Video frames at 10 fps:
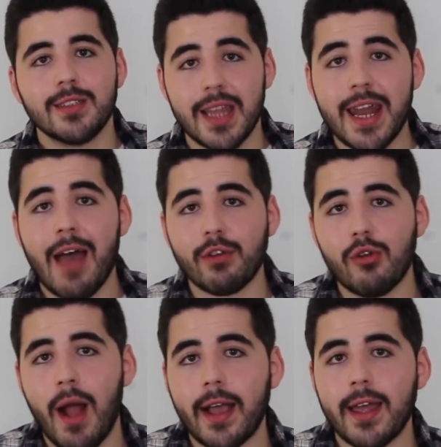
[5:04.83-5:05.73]
to then have a
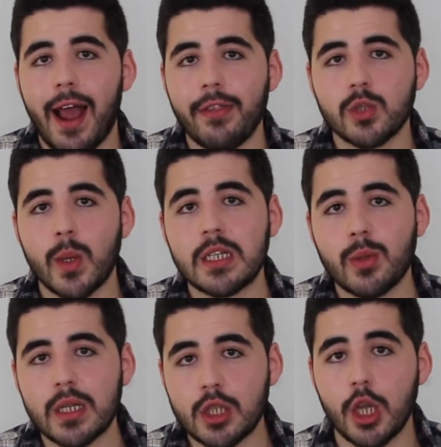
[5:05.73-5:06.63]
crack at the
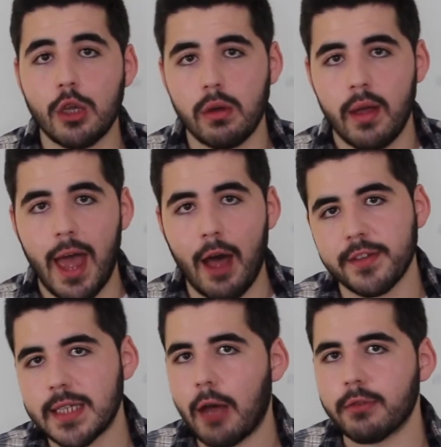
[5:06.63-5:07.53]
2022
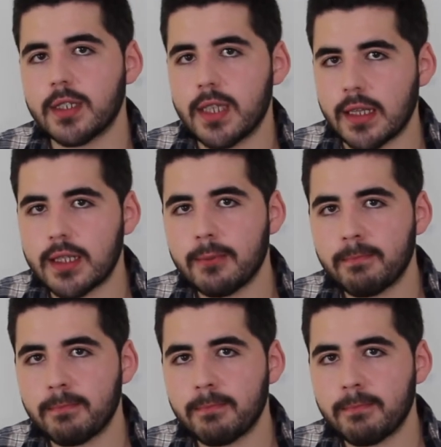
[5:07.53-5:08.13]
AlphaTauri seat.